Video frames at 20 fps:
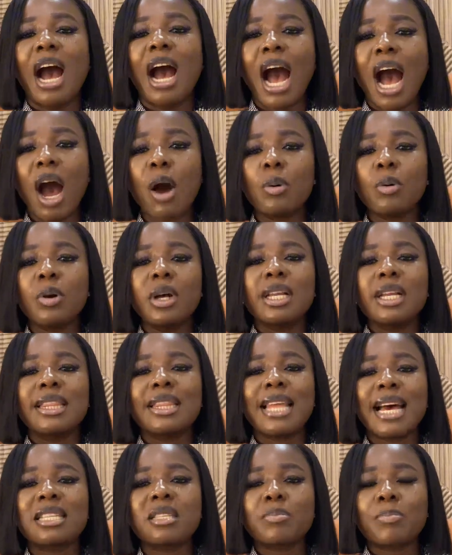how
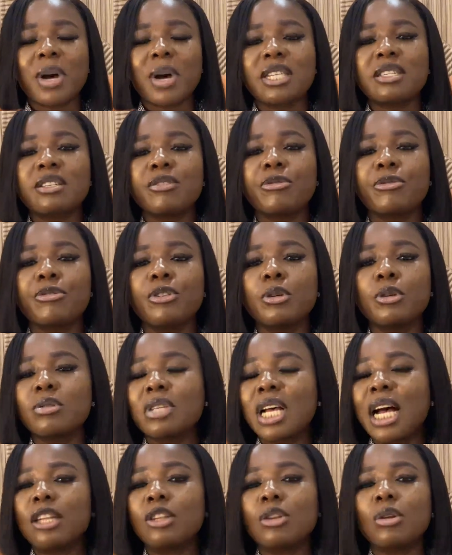that party feels,
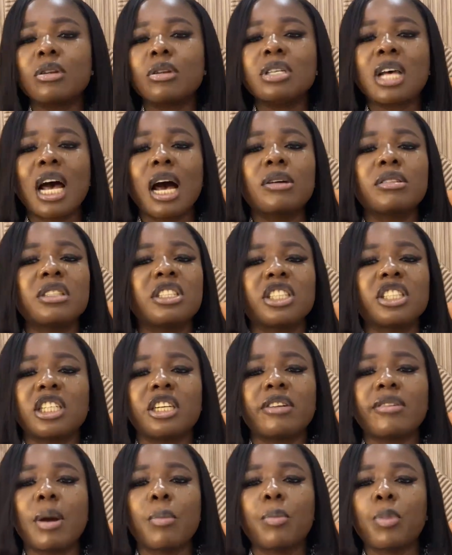and not how the
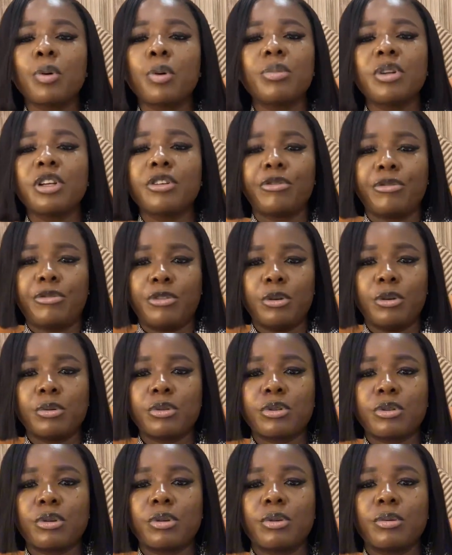general public
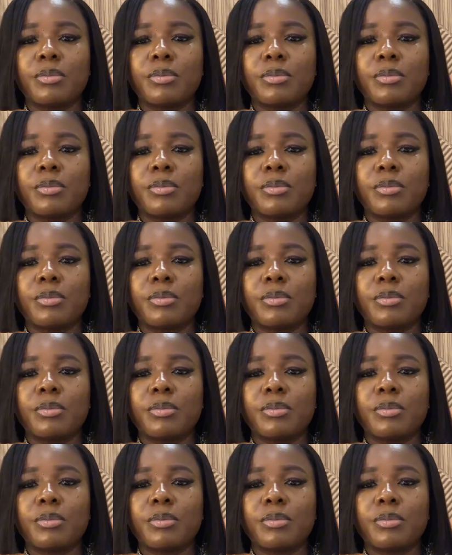feels.